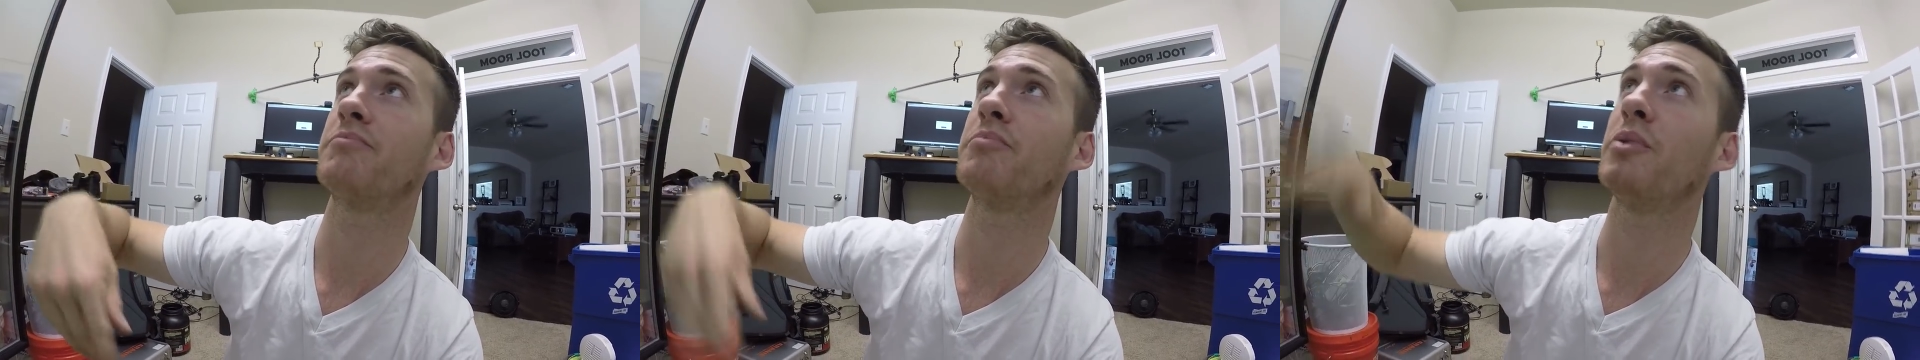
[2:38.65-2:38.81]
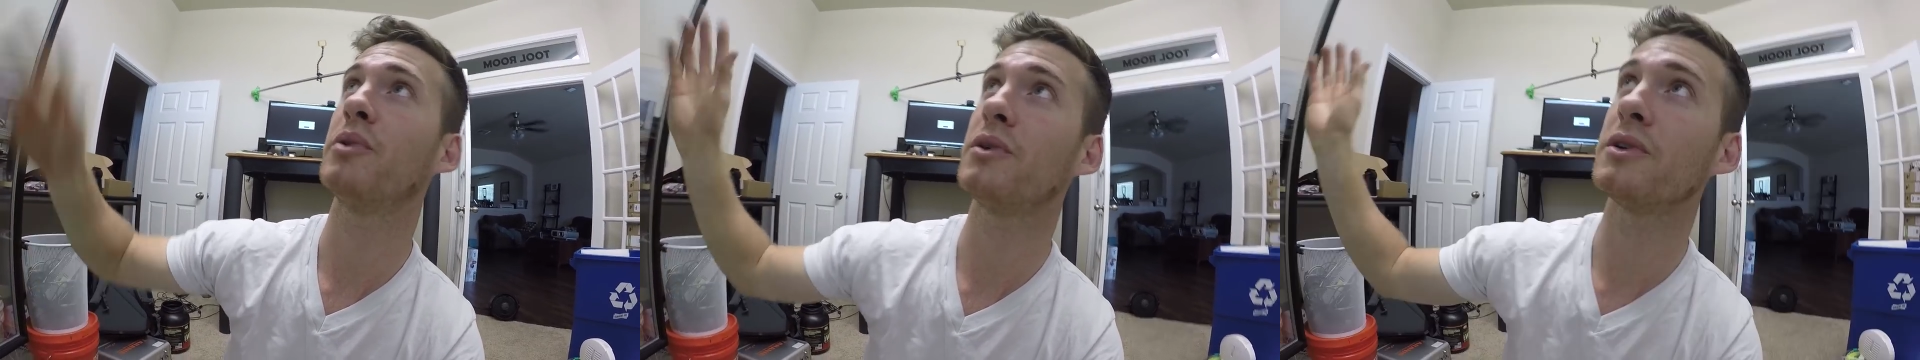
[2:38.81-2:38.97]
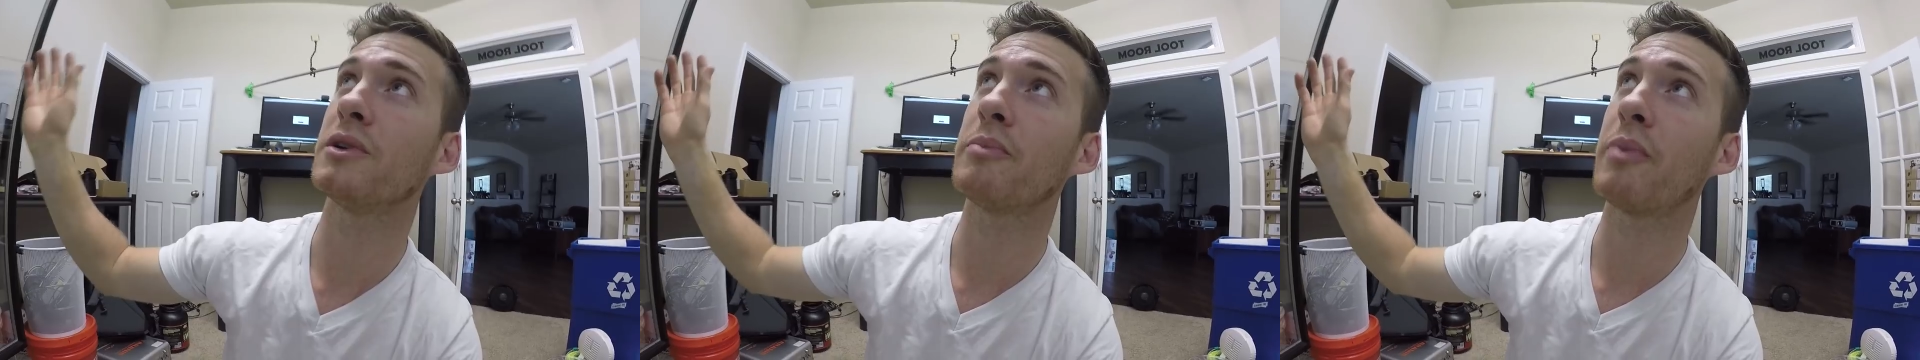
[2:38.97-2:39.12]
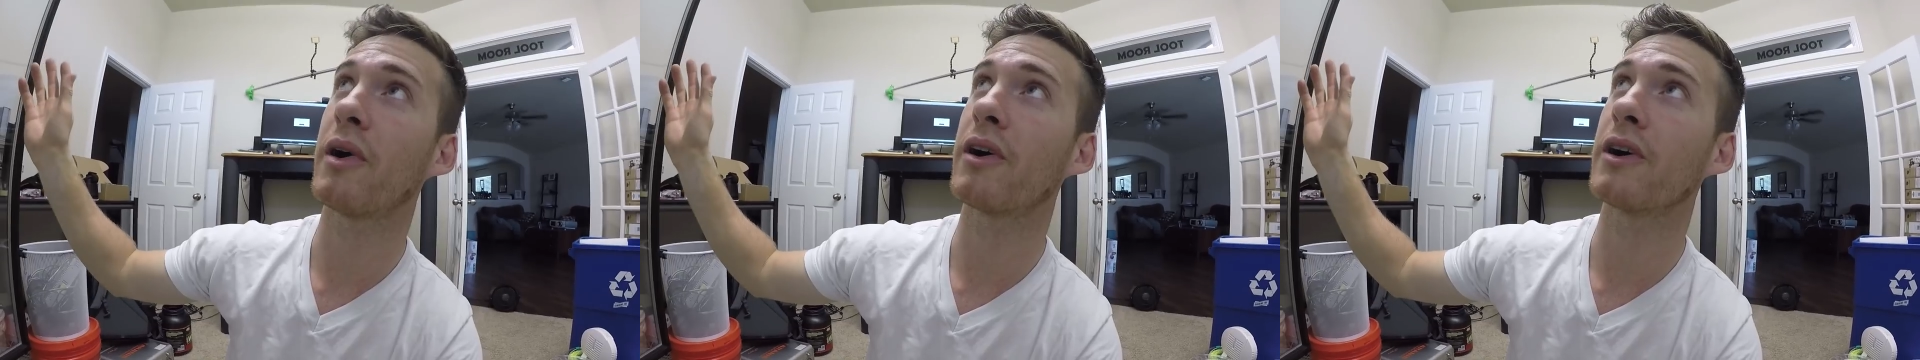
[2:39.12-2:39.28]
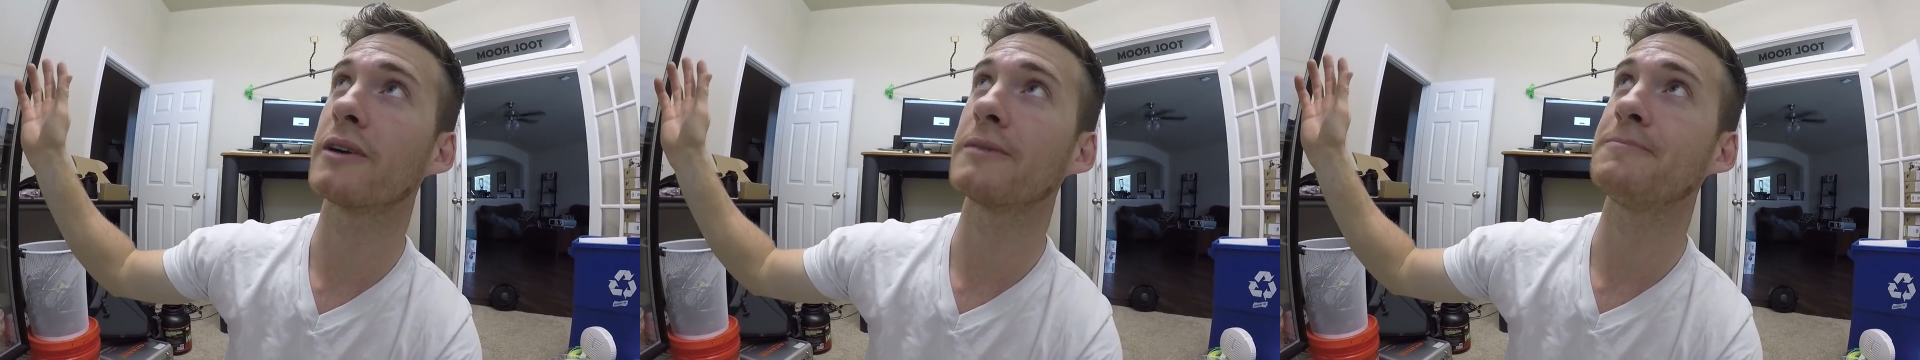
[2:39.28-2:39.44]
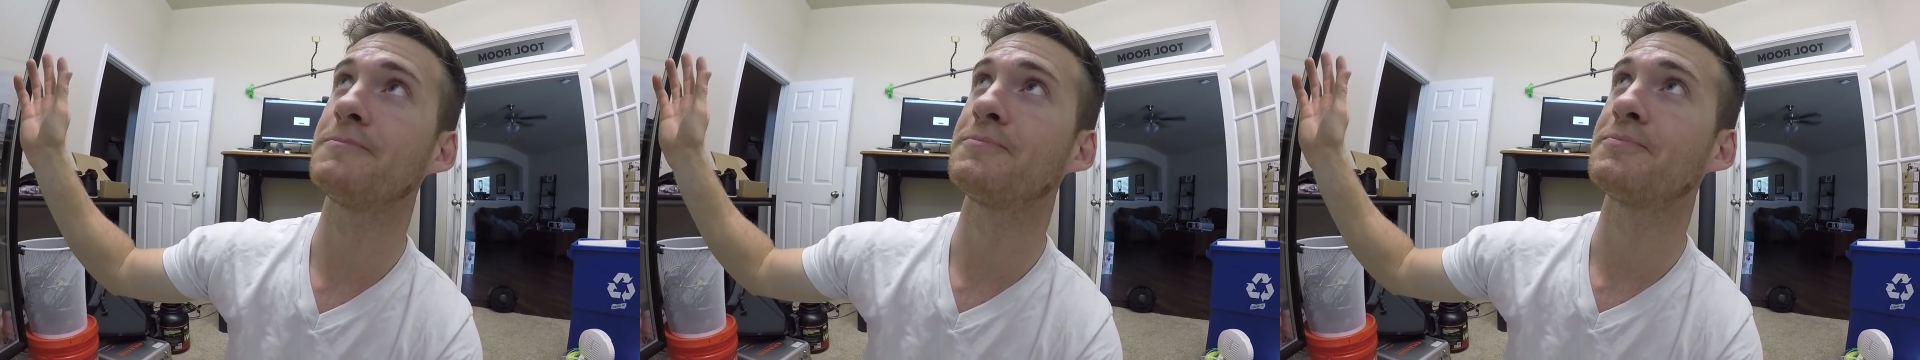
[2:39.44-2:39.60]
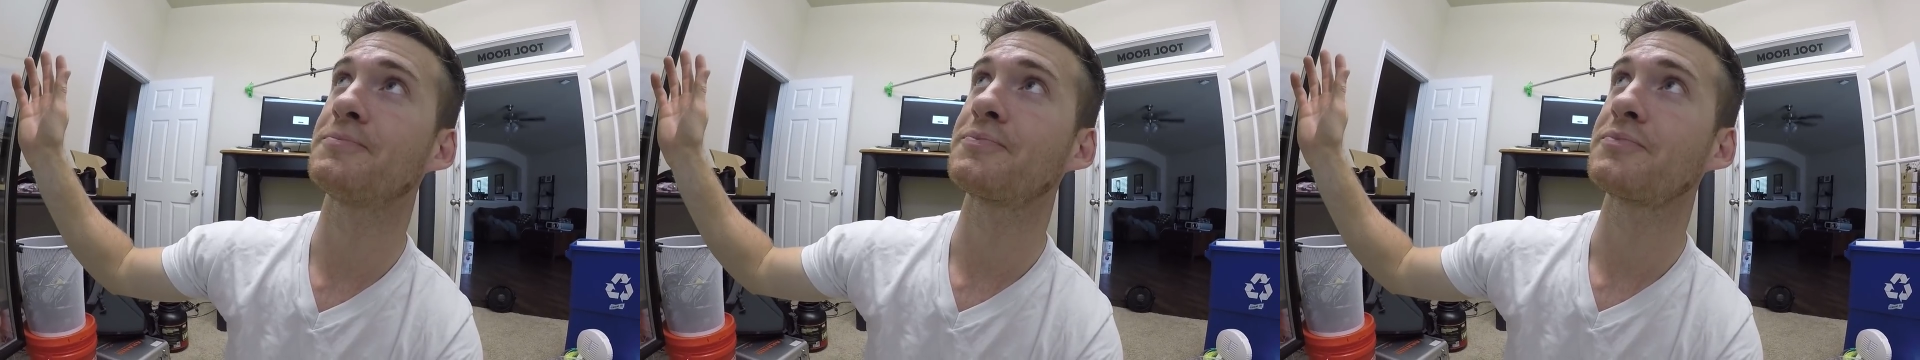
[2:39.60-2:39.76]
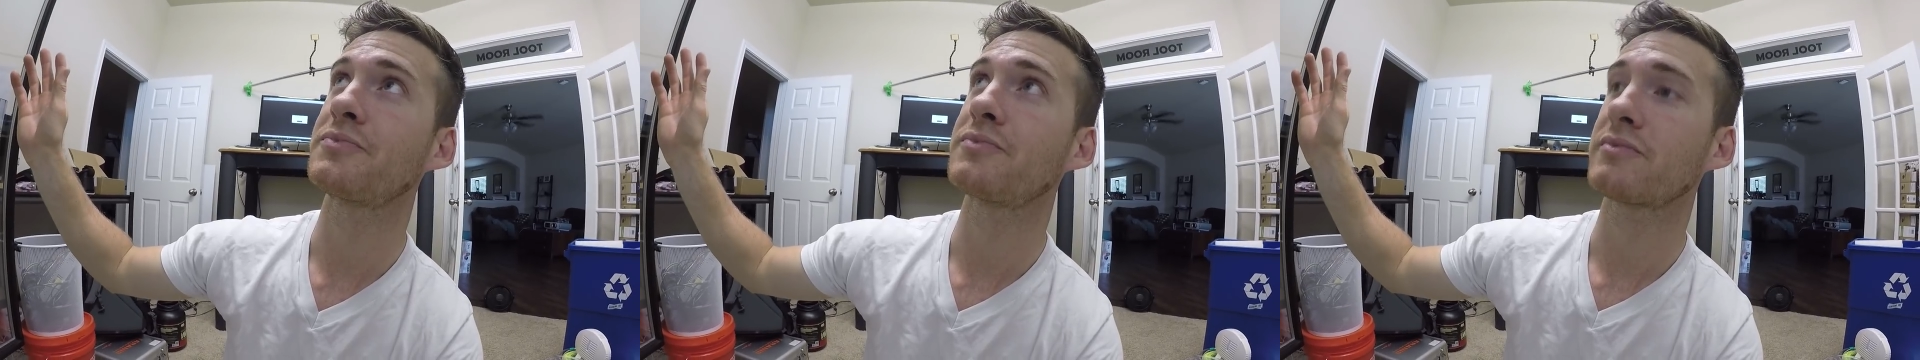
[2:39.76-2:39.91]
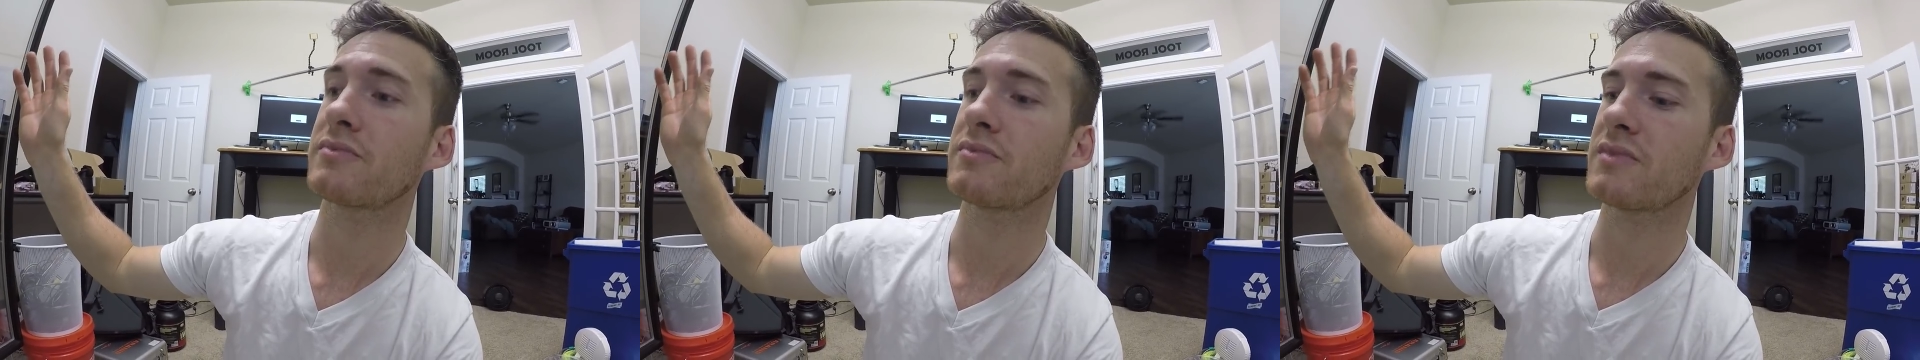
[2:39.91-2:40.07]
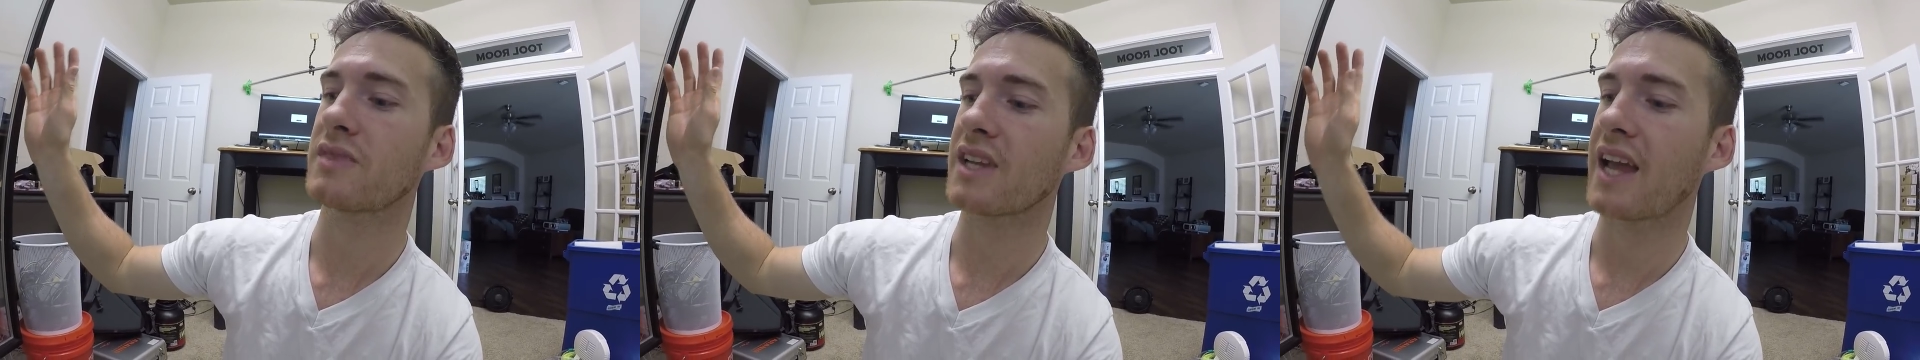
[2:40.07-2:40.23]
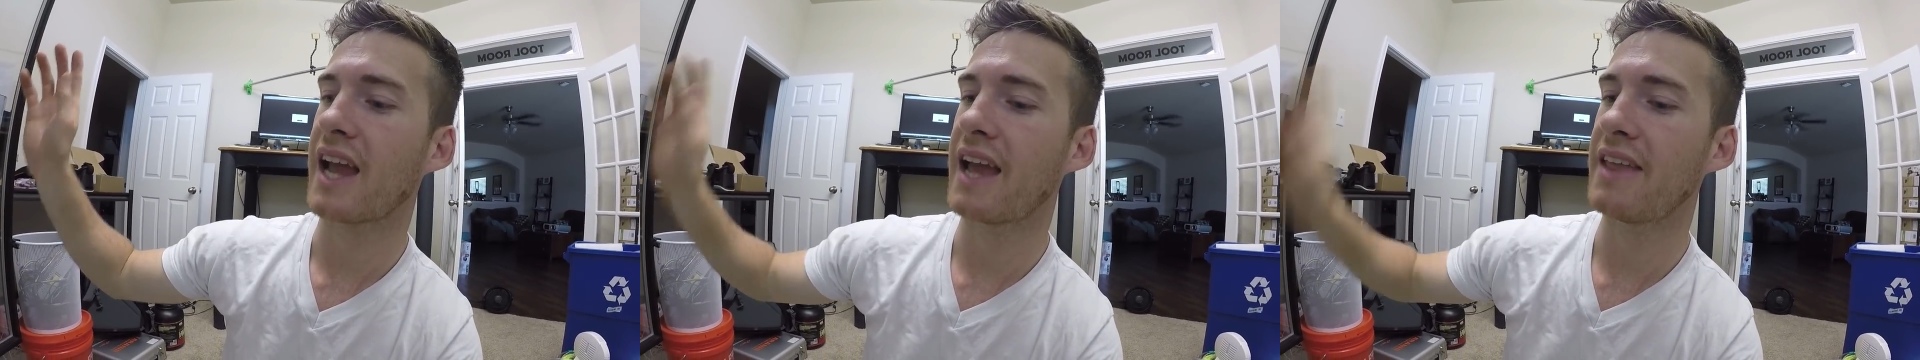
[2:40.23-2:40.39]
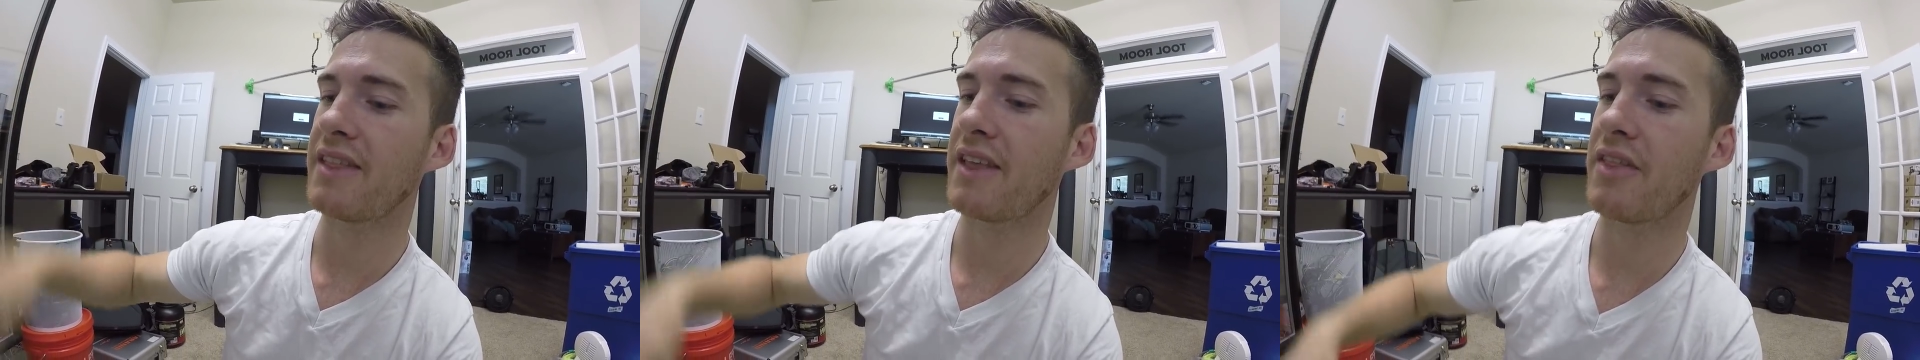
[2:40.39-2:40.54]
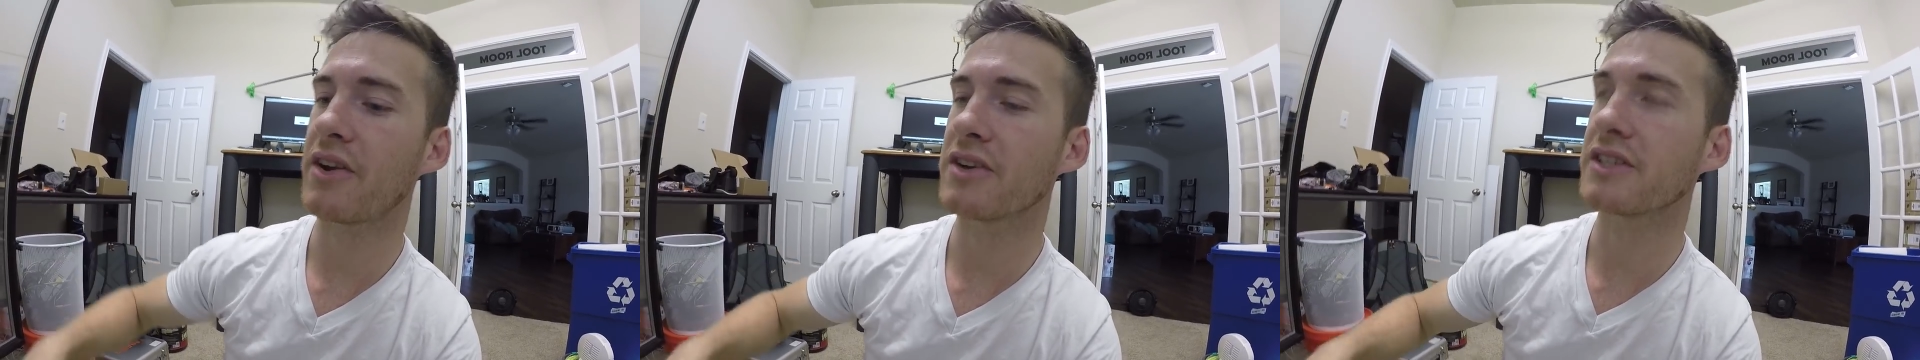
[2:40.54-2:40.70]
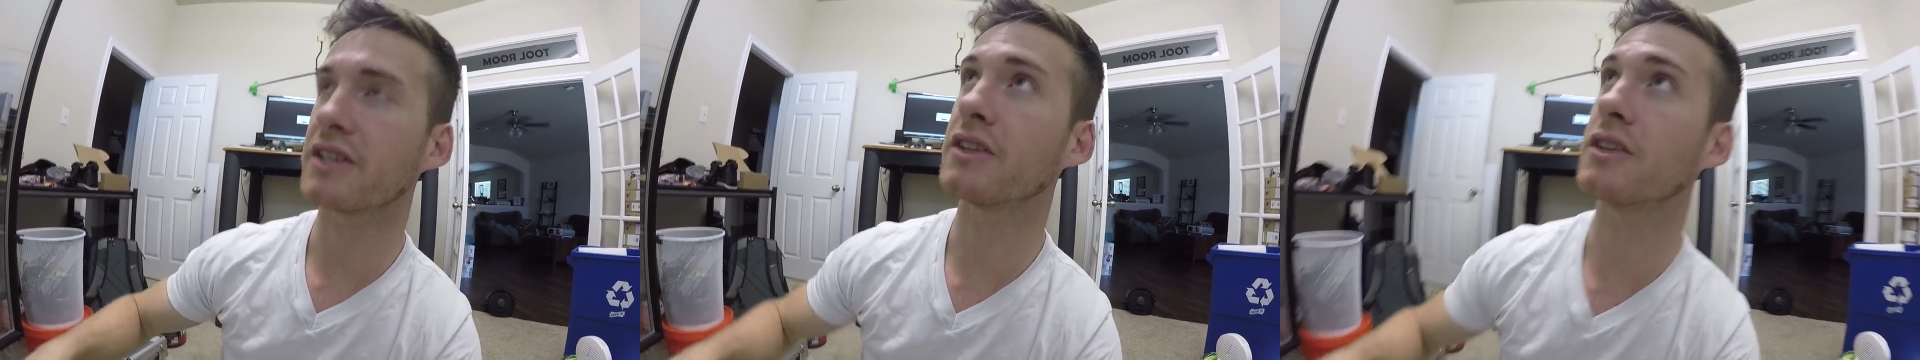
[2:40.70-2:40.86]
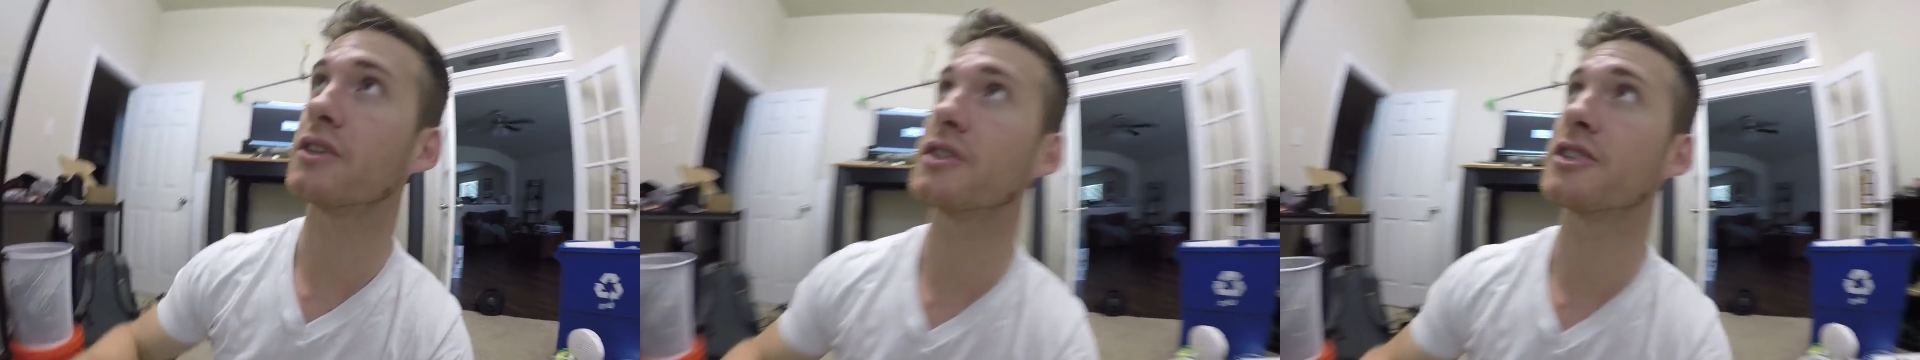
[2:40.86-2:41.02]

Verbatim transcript: pulled apart, and then there's a little